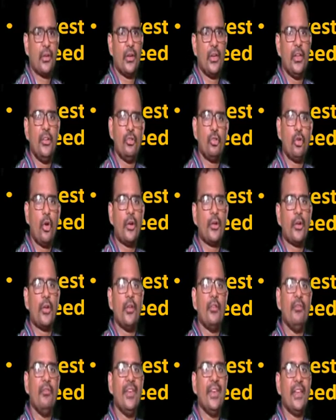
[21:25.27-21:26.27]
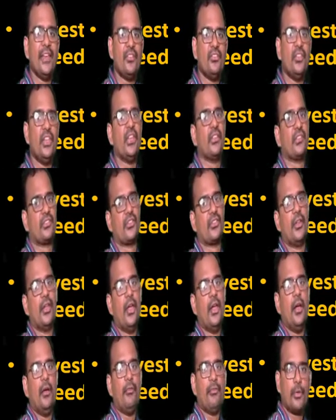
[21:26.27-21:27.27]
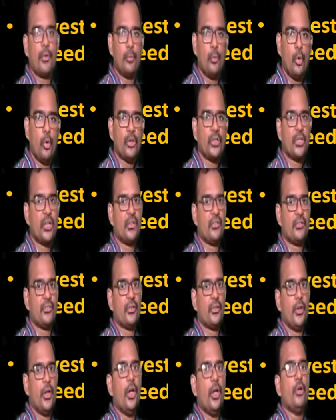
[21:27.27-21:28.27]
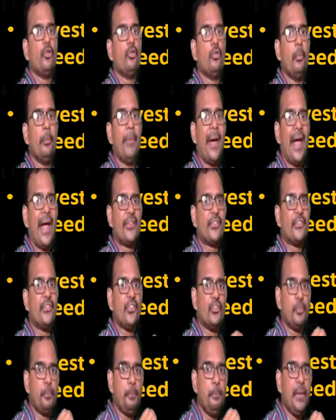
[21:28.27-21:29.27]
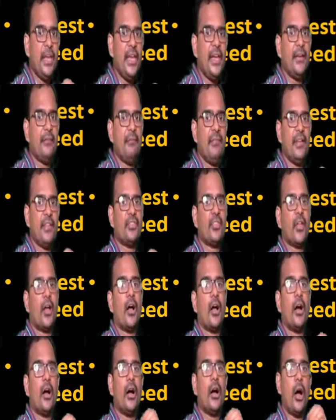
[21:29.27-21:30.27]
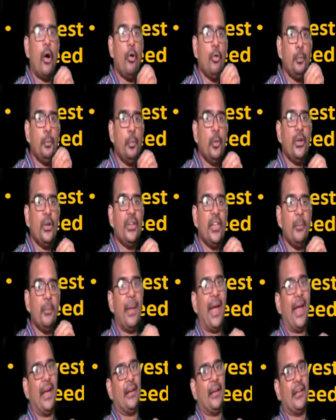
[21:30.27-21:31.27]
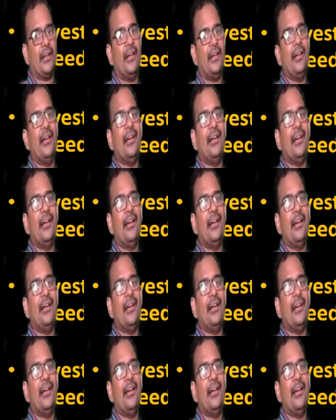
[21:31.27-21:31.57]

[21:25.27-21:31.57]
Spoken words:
in short VSDs, for motors to match the speed with the output demand